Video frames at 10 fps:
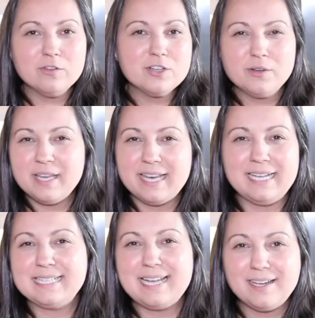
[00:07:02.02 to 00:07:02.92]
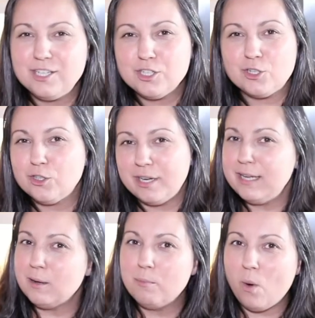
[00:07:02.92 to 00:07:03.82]
overdoing it. It's not dessert
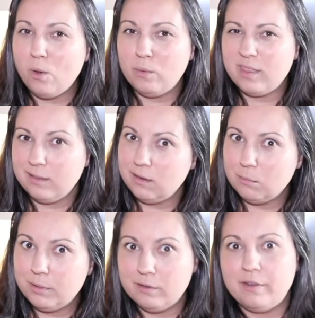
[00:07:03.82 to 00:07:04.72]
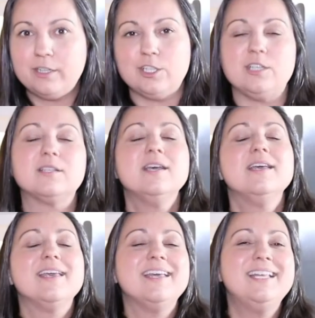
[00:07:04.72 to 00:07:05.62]
in a bowl with a little bit of veggies.
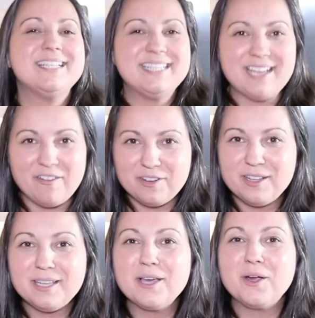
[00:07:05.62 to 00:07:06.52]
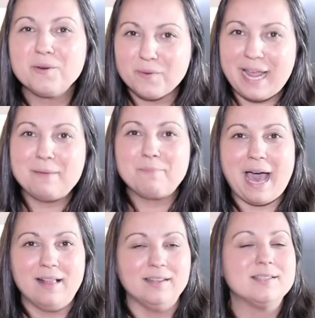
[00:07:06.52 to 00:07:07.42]
It is definitely a great
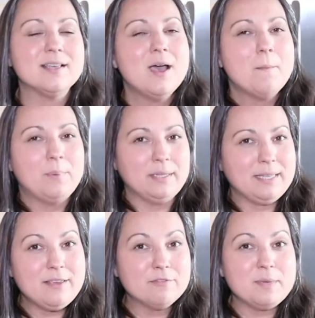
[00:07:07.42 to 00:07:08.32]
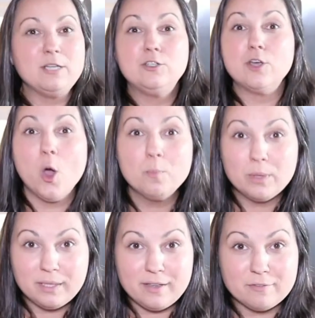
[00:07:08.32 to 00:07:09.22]
balance. Believe me, don't
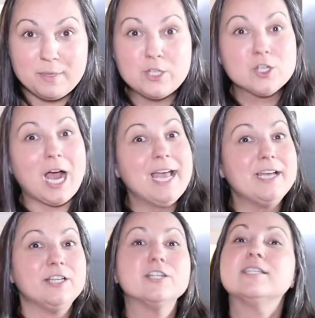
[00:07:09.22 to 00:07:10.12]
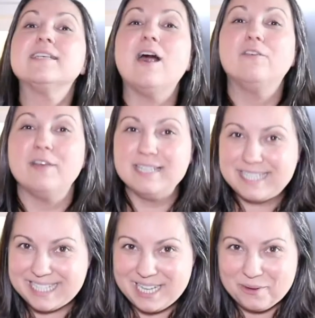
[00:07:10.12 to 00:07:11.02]
believe me, try it yourself and
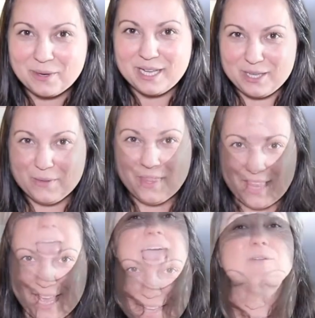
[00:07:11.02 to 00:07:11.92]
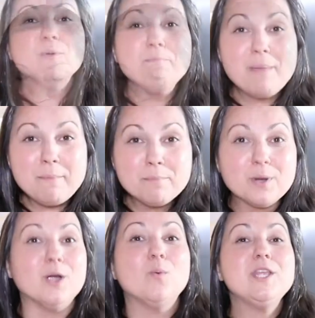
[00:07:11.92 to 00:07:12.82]
see what you think. And
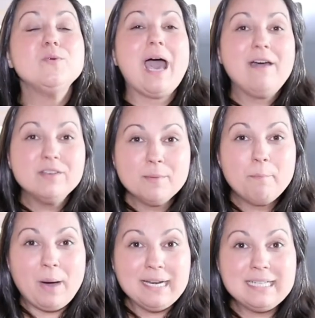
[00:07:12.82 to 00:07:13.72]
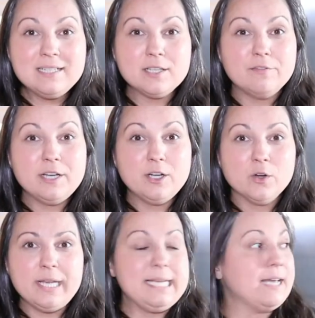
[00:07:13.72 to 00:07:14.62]
remember, when you have an abundance of an
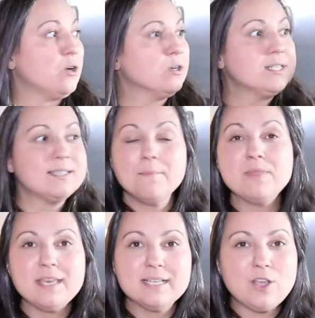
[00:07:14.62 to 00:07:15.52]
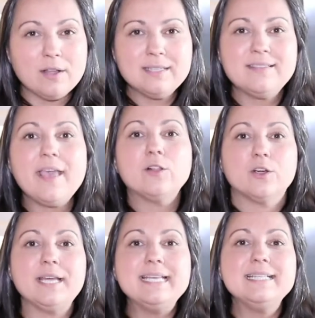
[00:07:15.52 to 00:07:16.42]
ingredient or something is on sale
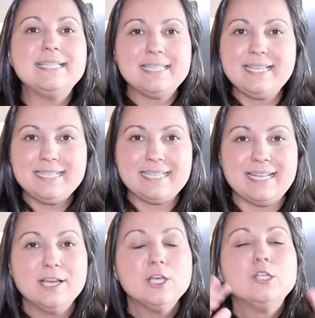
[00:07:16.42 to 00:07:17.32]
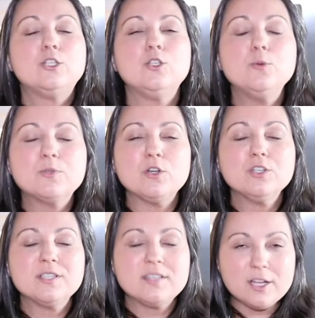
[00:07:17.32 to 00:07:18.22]
or in season, soups are
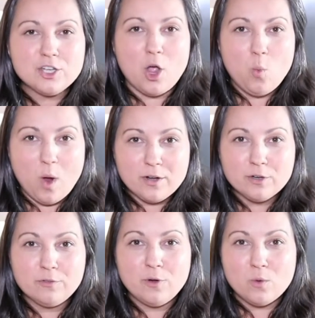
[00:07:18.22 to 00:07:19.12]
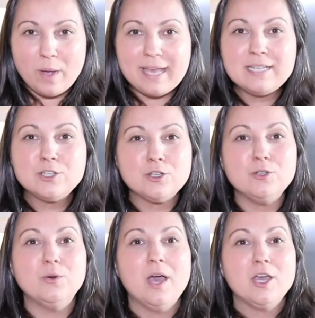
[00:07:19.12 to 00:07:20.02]
such a wonderful way
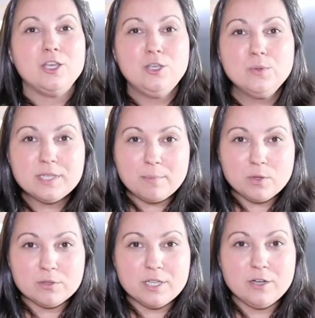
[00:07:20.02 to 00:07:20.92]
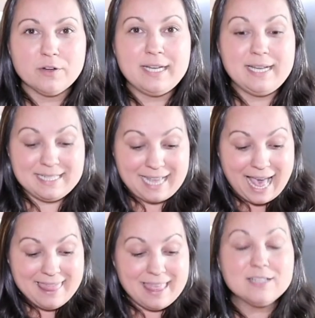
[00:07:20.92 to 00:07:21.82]
to use up those ingredients
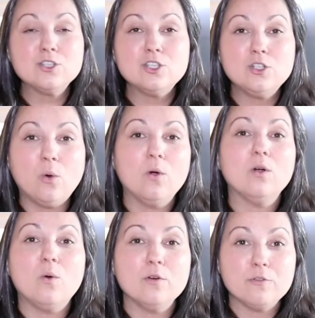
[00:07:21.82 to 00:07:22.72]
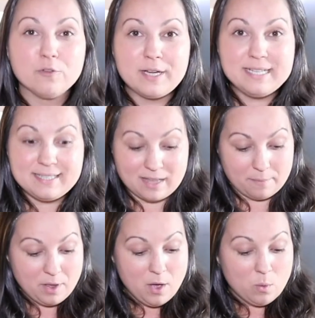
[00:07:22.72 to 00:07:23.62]
and then store or freeze
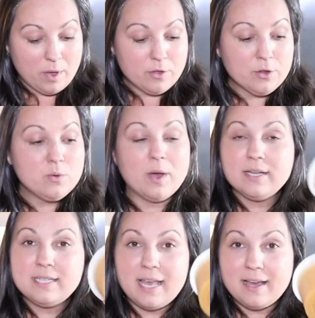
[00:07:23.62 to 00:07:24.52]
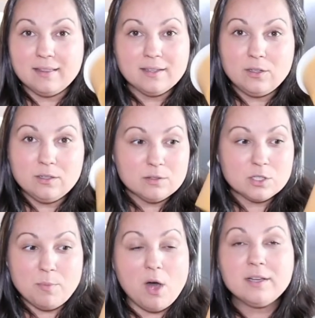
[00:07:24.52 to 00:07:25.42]
them. Whether you want to take a little
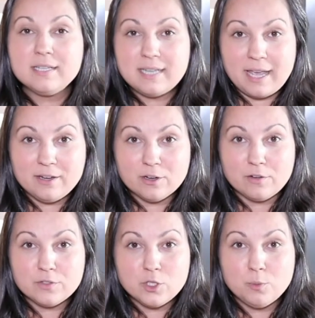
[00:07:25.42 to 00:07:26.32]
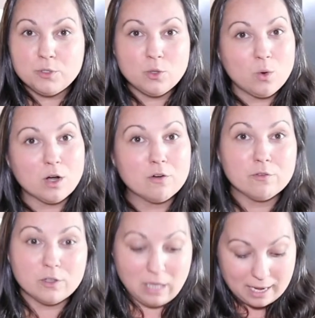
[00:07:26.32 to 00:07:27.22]
small container of soup to work
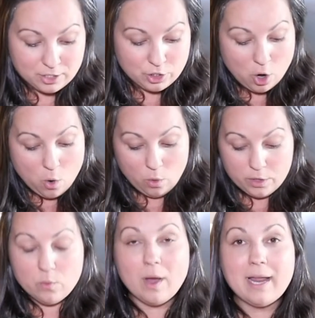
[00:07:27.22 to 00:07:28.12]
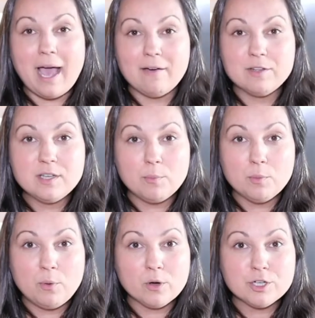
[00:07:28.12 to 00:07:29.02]
for lunch or you want to have a
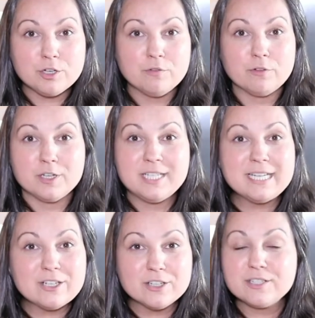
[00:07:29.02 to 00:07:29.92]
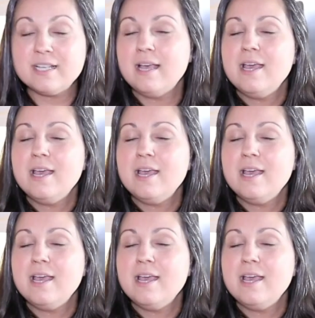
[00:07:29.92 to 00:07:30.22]
double portion for dinners,